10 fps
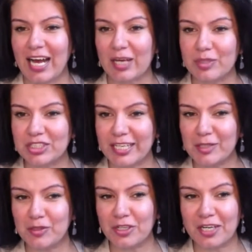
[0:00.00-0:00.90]
I wish I
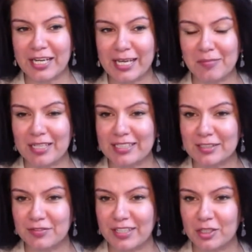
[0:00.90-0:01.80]
knew your name.
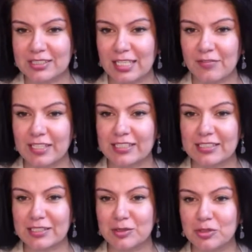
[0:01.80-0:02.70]
Identify yourself,
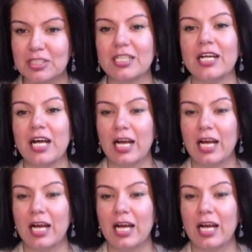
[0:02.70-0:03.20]
LinkedIn user.